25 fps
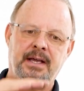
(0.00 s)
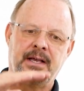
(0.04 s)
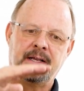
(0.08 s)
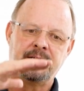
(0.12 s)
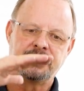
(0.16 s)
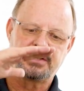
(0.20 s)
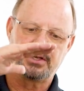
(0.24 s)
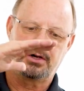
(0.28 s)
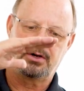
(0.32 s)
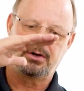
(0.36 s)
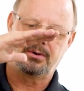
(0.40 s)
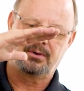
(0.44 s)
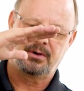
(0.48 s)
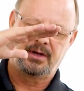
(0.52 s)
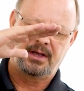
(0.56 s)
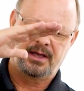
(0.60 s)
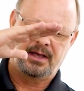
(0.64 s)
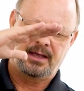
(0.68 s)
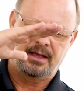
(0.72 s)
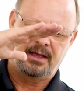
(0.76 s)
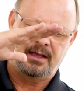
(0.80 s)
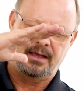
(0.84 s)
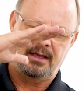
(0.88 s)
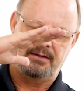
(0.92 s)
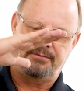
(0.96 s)
So
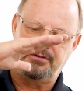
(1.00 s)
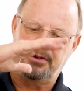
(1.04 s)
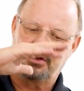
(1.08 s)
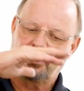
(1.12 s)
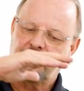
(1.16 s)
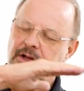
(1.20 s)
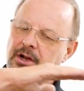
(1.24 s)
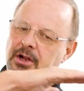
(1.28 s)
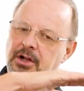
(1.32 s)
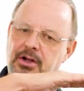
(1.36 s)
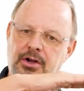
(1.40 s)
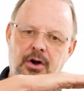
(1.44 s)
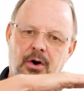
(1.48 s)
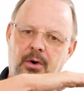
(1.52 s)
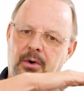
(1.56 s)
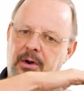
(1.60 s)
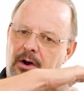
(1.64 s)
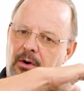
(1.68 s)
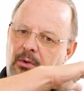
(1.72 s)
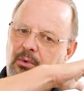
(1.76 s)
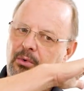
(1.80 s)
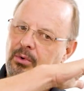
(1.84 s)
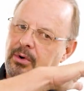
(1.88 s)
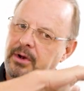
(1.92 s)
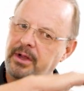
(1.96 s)
if you're going to go at
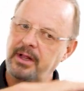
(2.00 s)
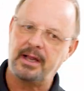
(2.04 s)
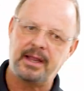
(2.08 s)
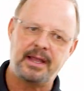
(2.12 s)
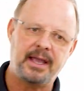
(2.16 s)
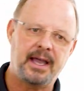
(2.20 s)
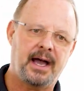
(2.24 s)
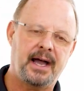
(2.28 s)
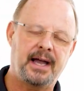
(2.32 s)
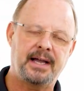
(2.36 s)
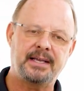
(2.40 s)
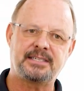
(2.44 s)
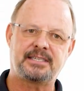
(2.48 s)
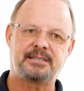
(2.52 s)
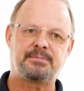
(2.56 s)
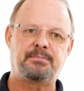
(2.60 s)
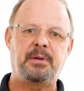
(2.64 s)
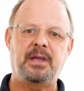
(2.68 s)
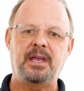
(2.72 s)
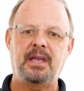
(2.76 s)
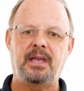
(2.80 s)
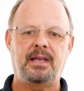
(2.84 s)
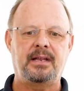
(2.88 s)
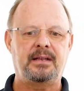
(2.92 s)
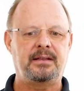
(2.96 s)
a really high
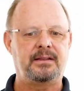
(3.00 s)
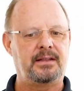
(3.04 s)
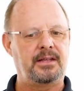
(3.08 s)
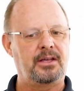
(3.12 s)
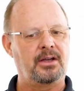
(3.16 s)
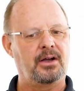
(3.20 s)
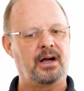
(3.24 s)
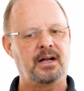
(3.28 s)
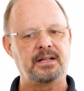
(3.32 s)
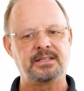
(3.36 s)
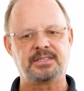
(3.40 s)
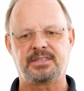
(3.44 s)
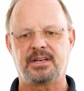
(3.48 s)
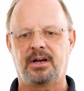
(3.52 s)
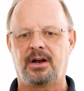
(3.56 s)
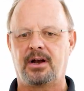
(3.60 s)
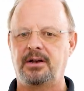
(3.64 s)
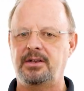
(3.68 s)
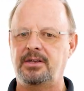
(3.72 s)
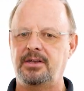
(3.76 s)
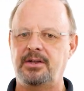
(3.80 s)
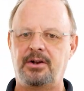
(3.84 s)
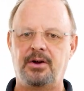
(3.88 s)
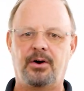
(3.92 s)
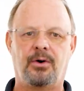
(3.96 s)
speed, the odds are
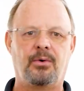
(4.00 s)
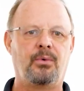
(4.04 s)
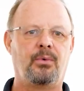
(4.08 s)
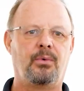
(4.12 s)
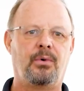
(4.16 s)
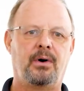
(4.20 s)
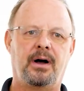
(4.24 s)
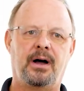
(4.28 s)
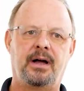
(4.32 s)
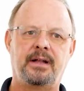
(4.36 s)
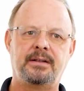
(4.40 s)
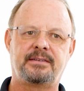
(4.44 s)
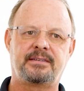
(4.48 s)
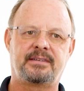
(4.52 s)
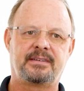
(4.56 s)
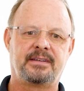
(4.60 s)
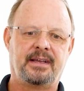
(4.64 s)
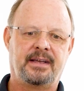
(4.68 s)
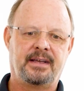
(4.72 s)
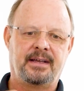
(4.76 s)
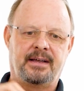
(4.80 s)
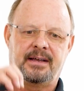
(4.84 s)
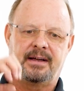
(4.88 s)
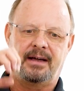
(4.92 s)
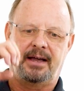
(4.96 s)
you don't want
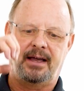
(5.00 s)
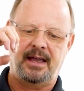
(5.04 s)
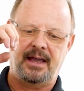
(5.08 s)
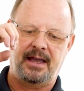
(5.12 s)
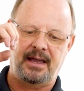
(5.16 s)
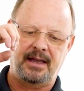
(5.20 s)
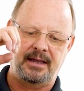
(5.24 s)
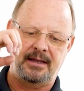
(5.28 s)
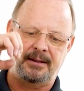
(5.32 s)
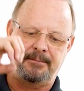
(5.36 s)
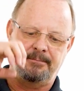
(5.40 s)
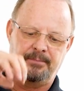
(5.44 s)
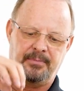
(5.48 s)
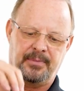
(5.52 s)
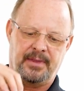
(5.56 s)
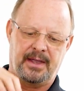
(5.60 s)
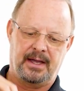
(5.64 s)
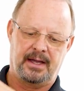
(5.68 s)
a